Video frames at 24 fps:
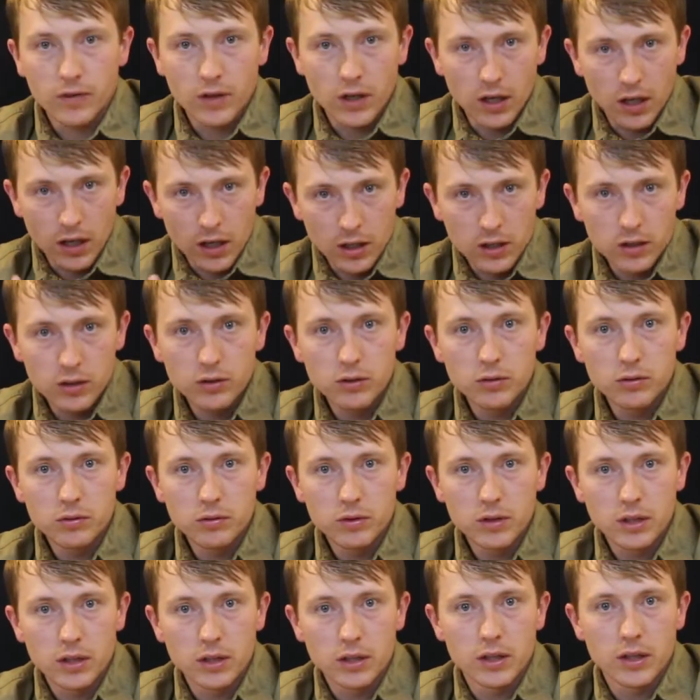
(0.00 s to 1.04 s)

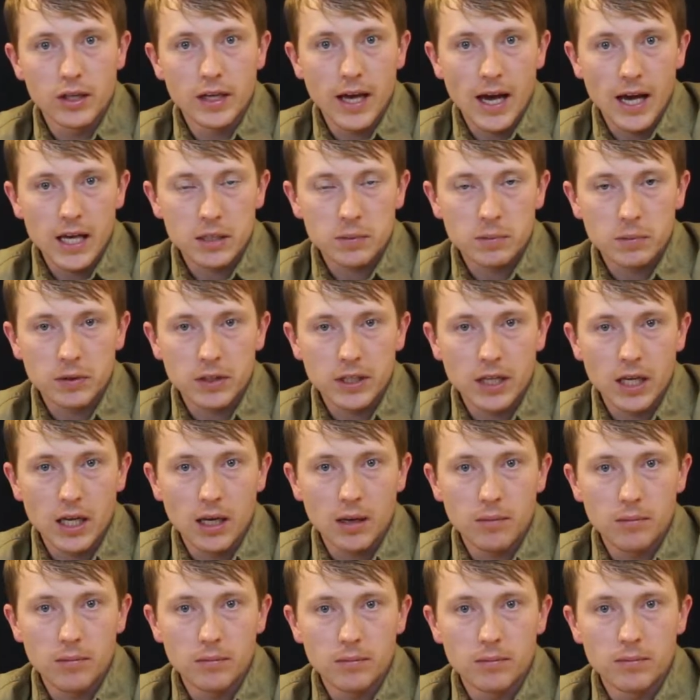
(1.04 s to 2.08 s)
conclude the
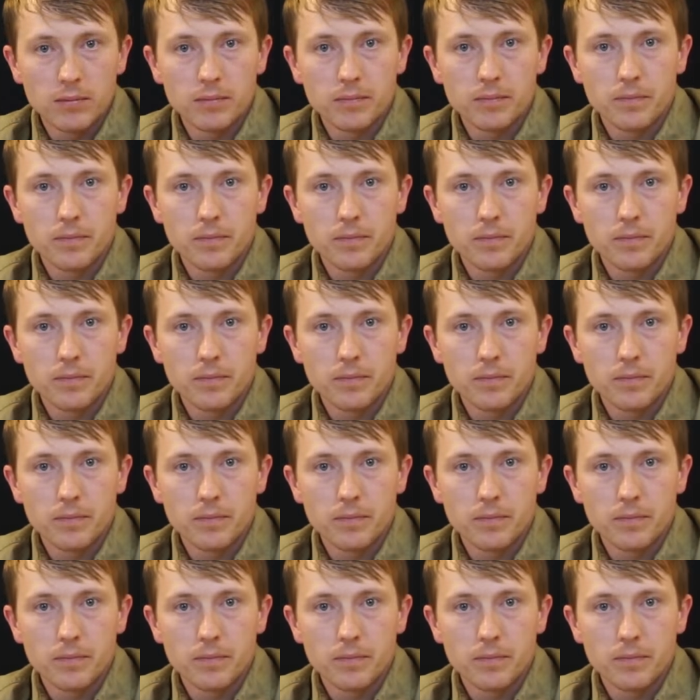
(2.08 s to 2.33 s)
aspartame